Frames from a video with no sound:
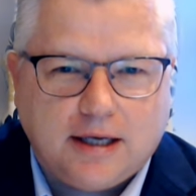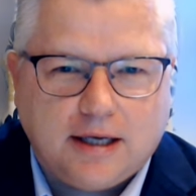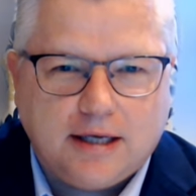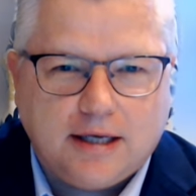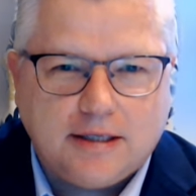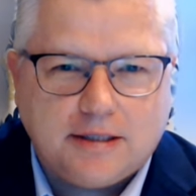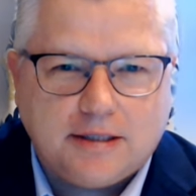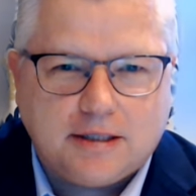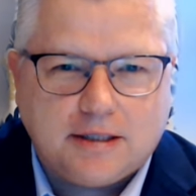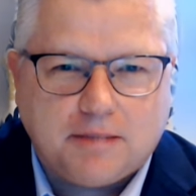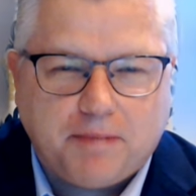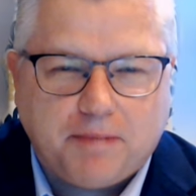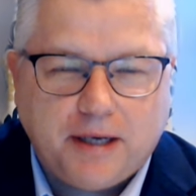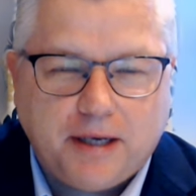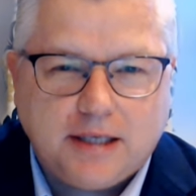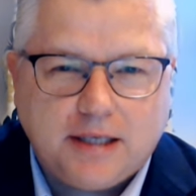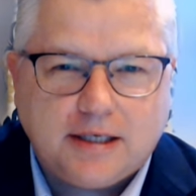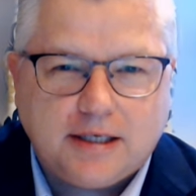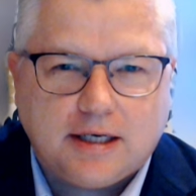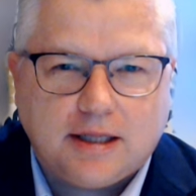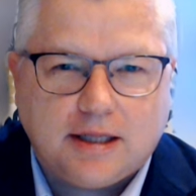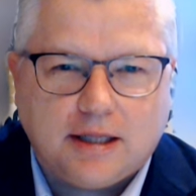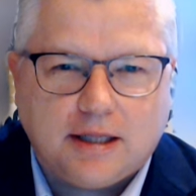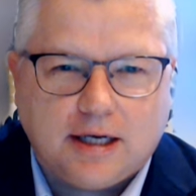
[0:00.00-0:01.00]
is depicted
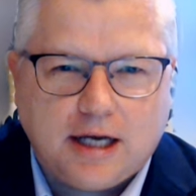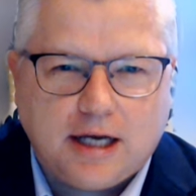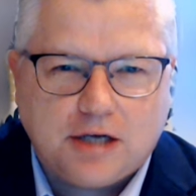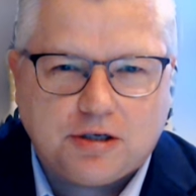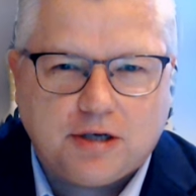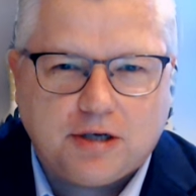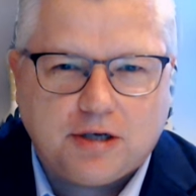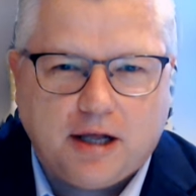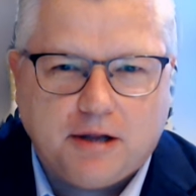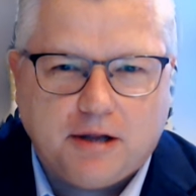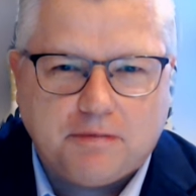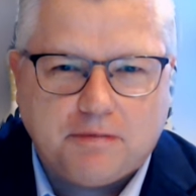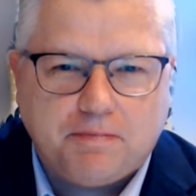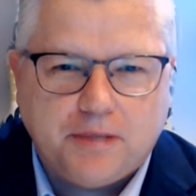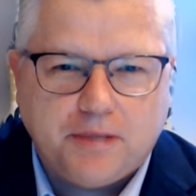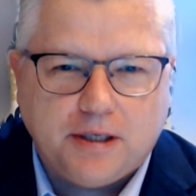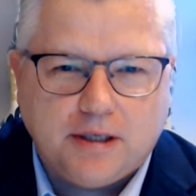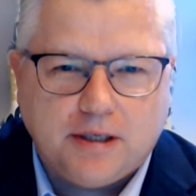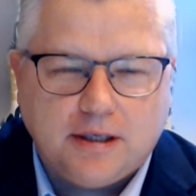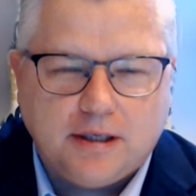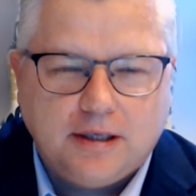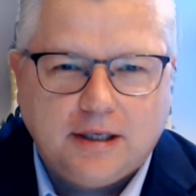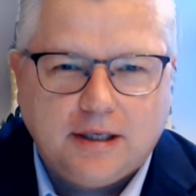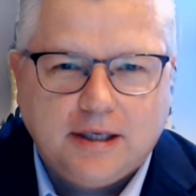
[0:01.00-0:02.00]
in the National Health
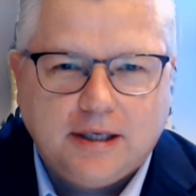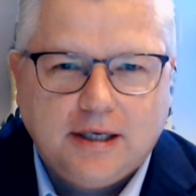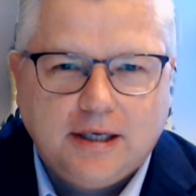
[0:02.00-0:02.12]
Bill,